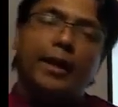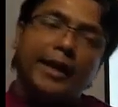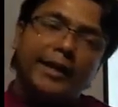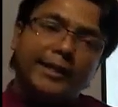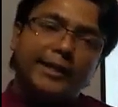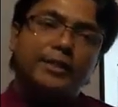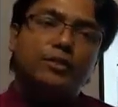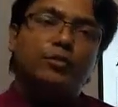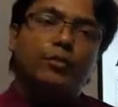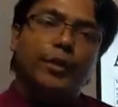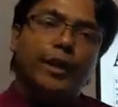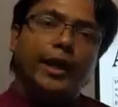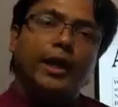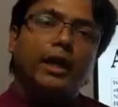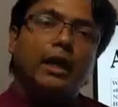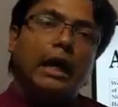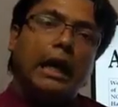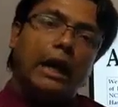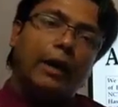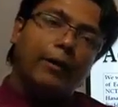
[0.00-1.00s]
and by
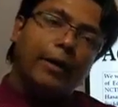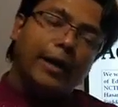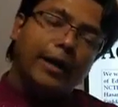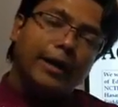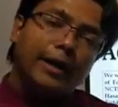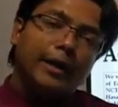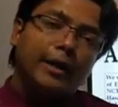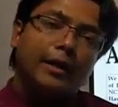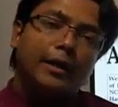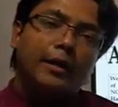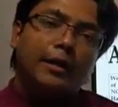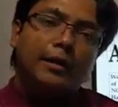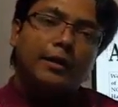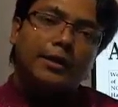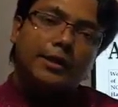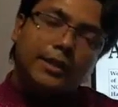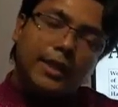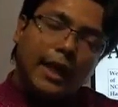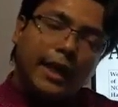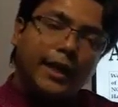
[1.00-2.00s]
this way our
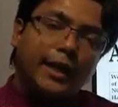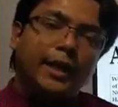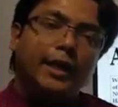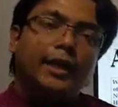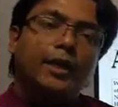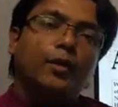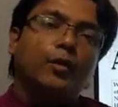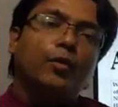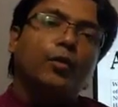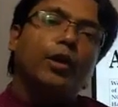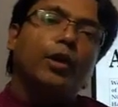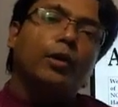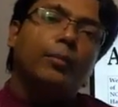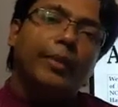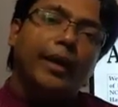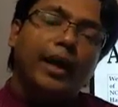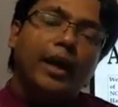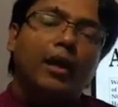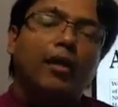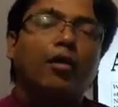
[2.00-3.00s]
study
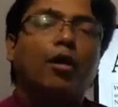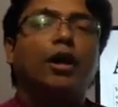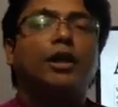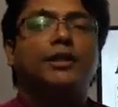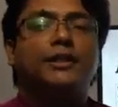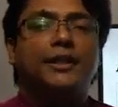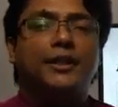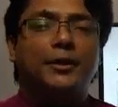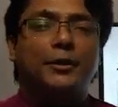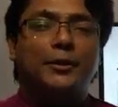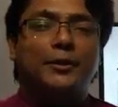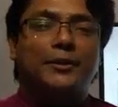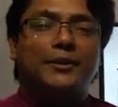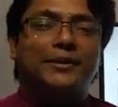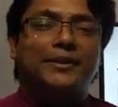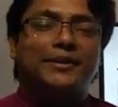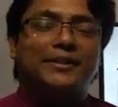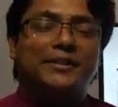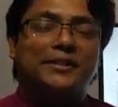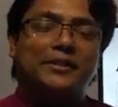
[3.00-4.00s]
will be
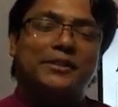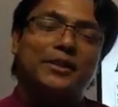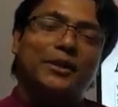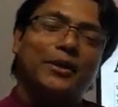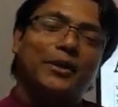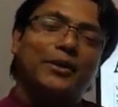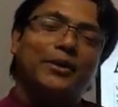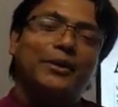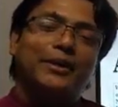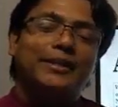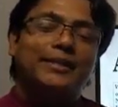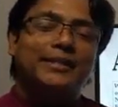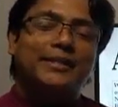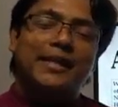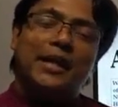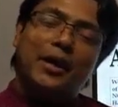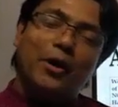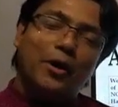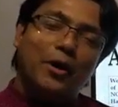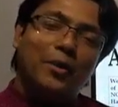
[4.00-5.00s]
continued. So
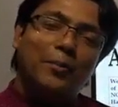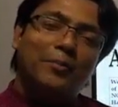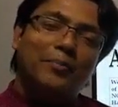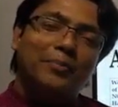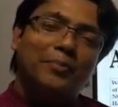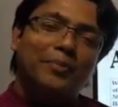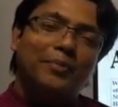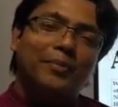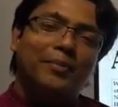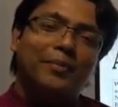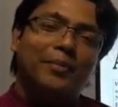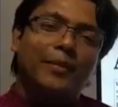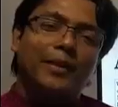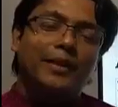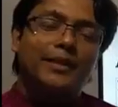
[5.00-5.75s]
stay home,